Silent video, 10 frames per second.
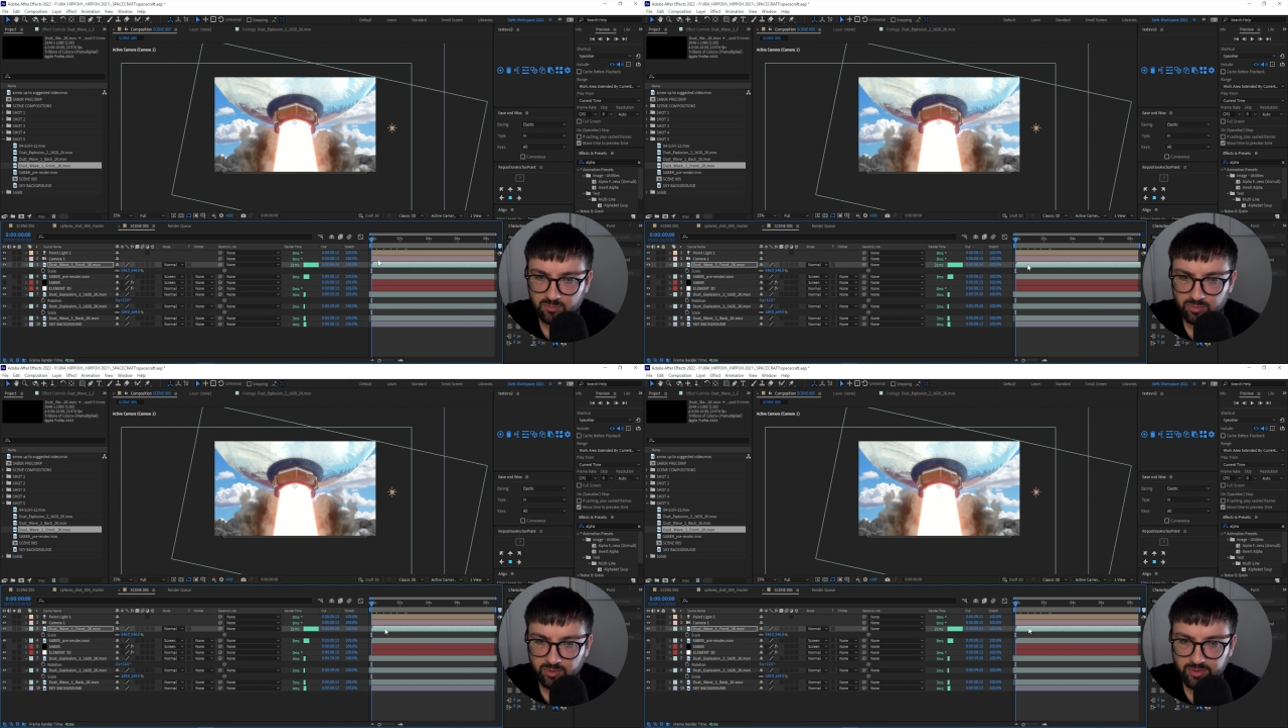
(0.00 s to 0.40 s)

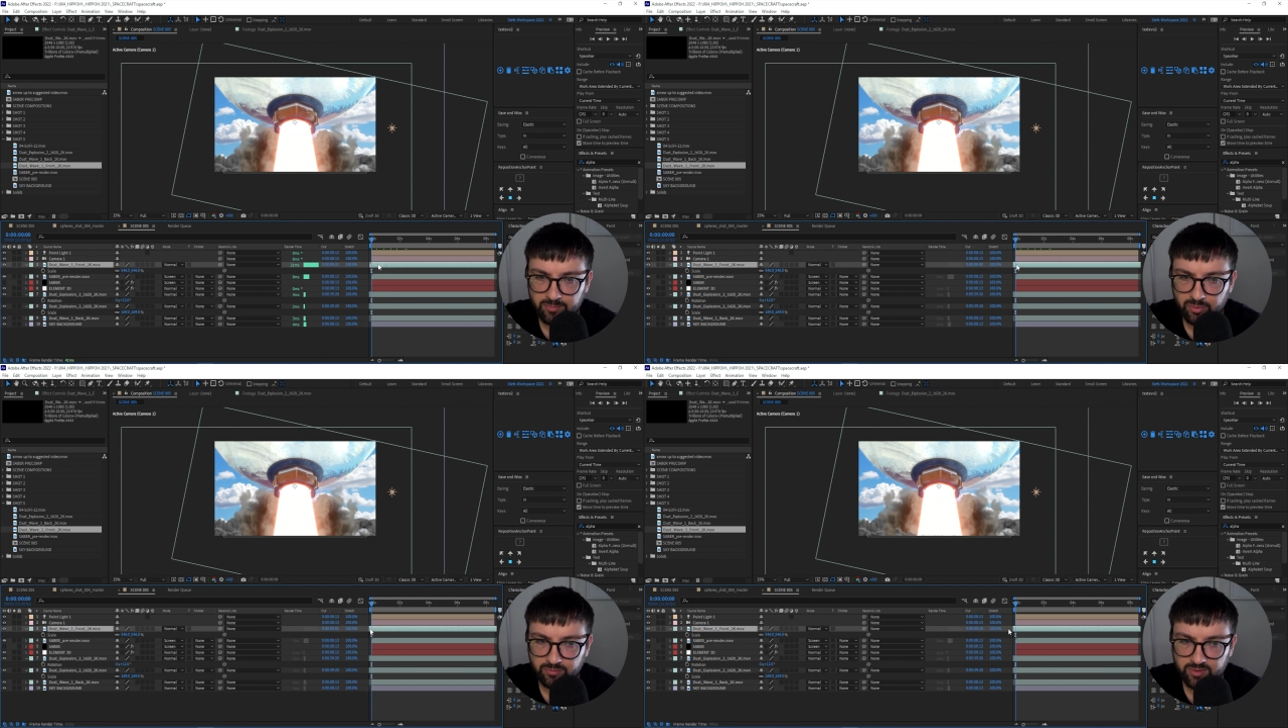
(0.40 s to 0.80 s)
Probably
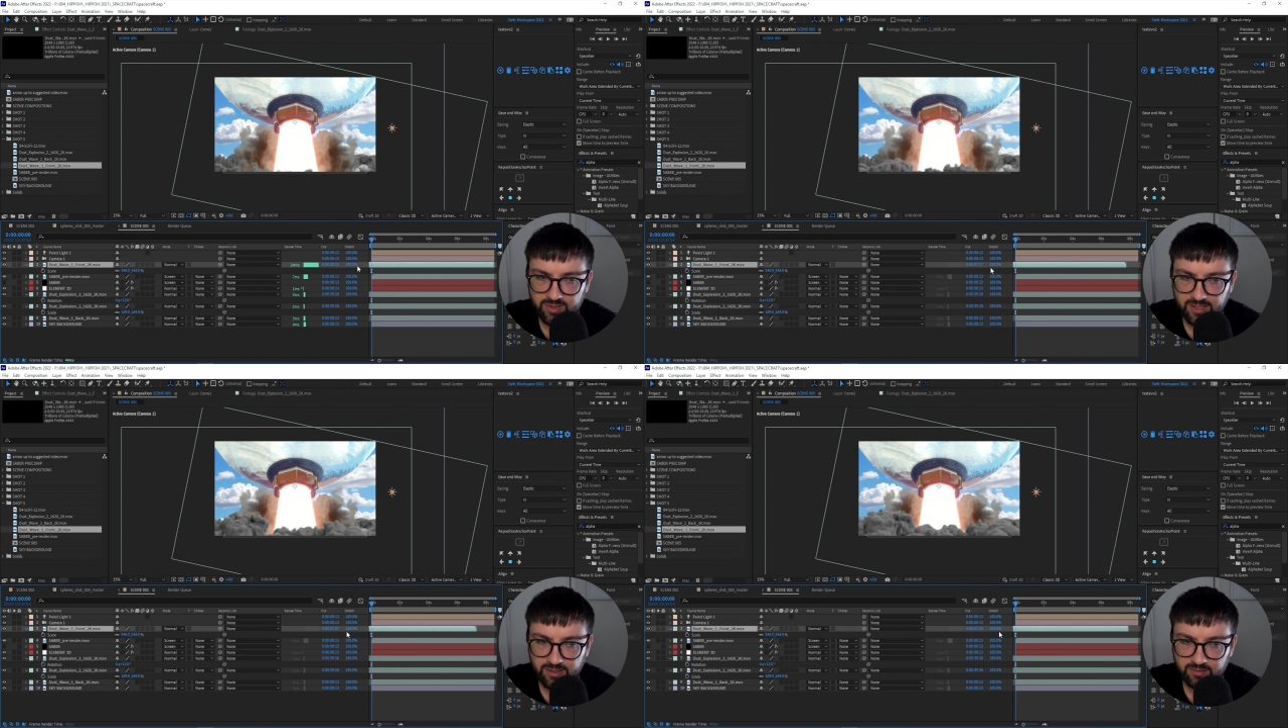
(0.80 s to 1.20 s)
move it
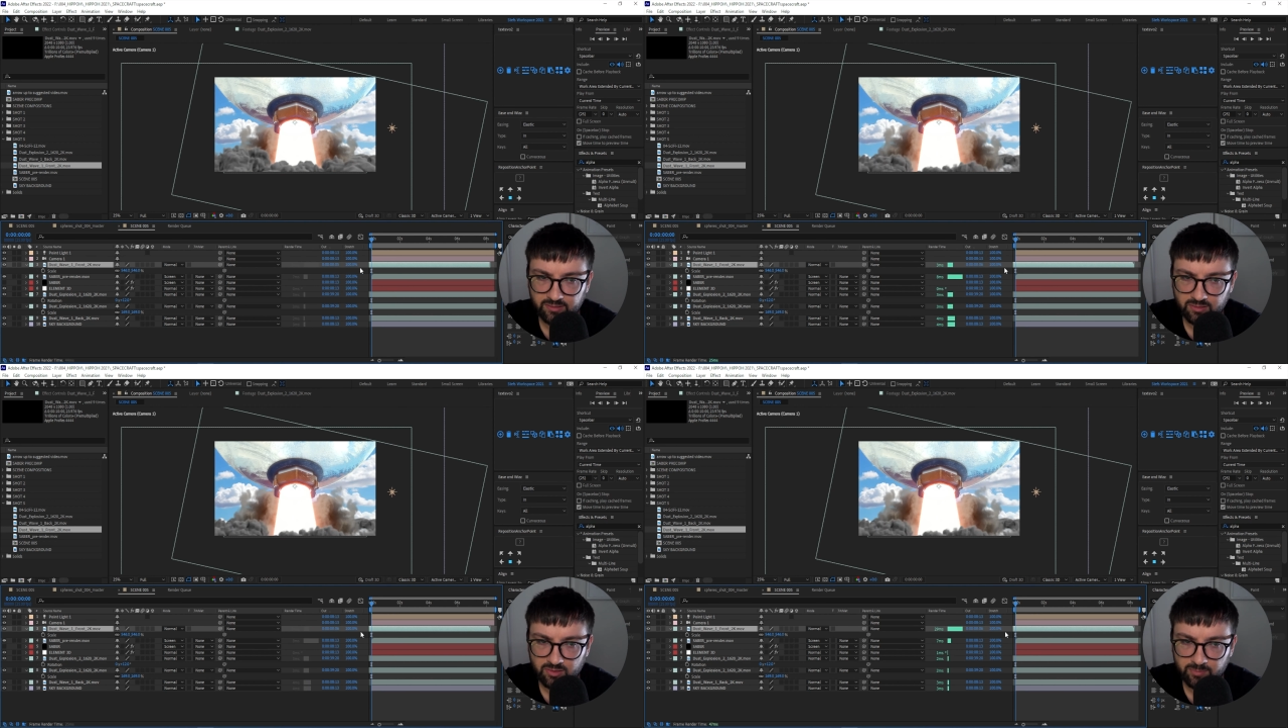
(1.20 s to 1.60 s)

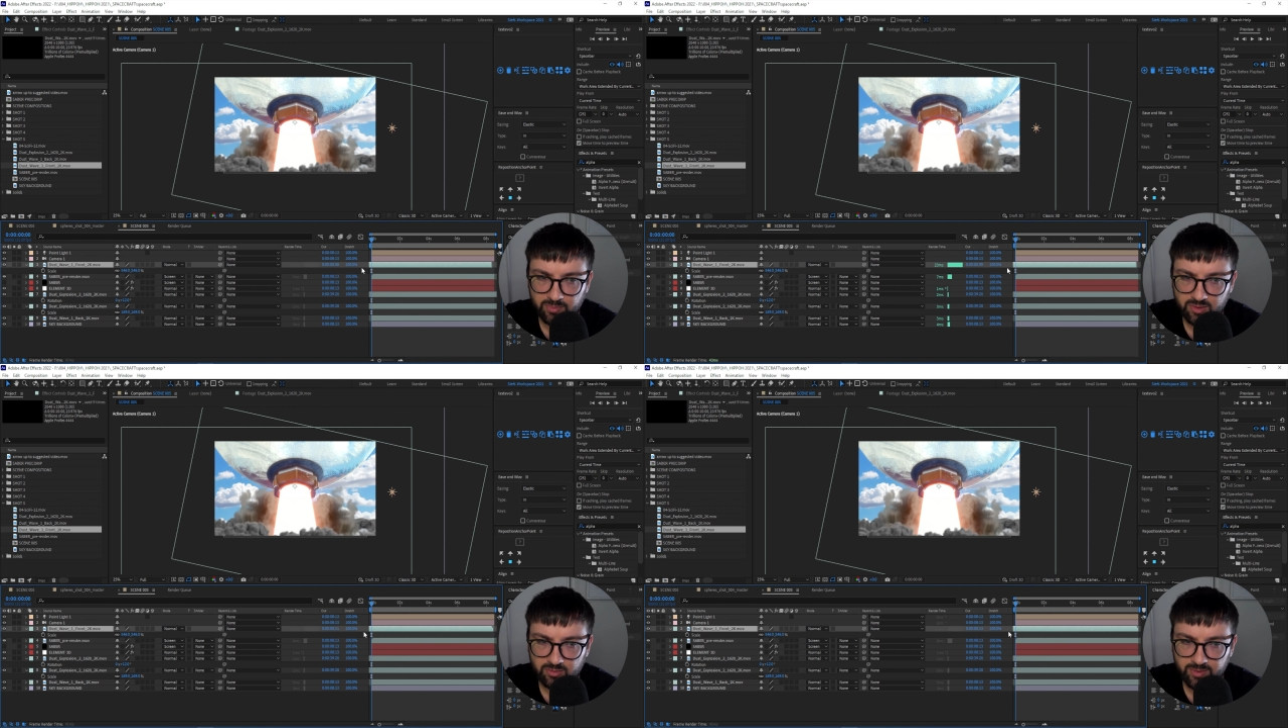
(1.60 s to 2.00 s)
down the comp a
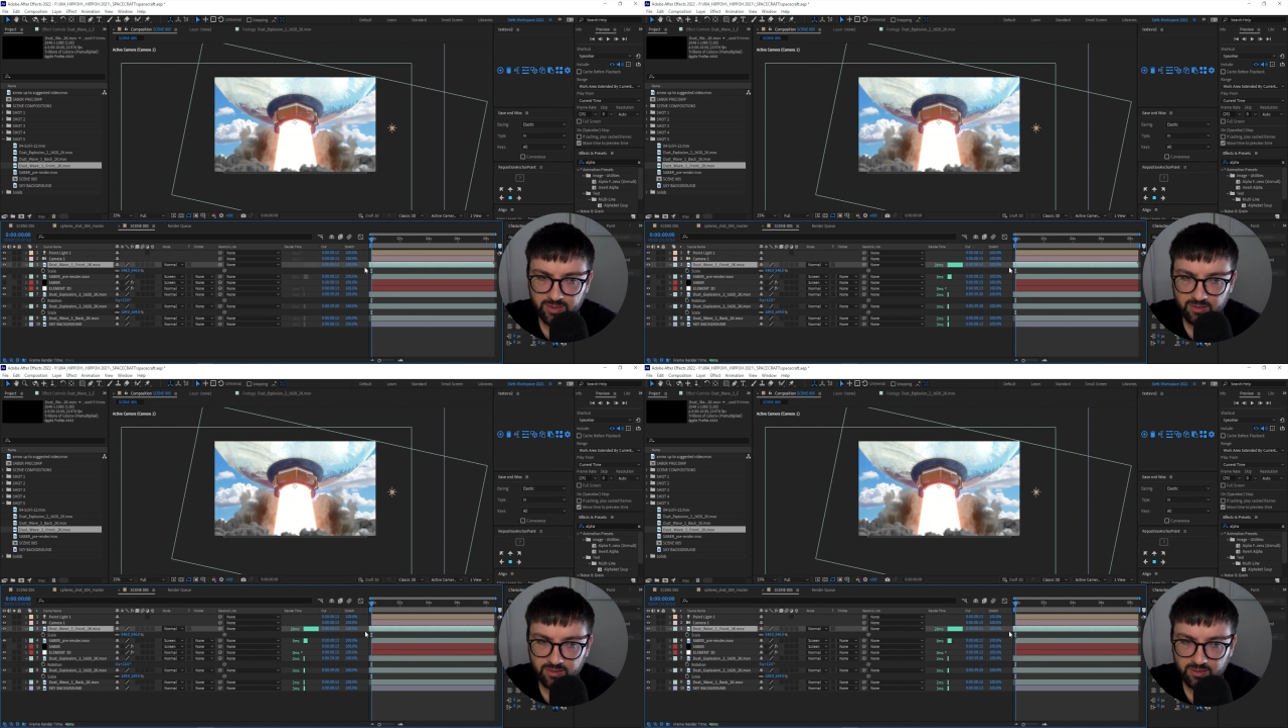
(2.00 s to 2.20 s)
little bit,